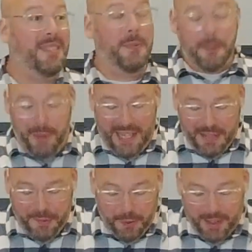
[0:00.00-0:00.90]
some
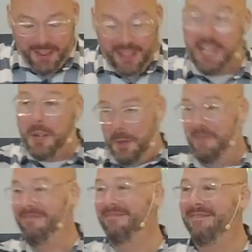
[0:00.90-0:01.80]
space for
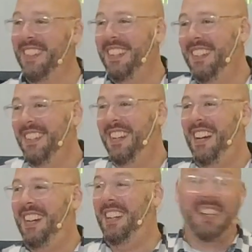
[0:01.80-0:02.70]
you,
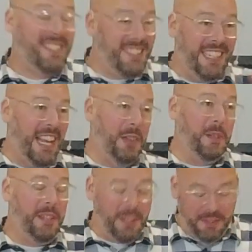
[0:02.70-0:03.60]
us
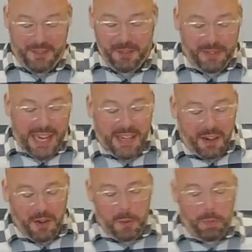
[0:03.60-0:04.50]
together, to create
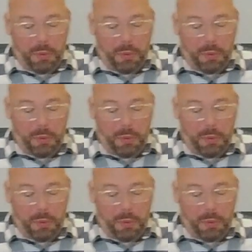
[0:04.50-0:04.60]
our own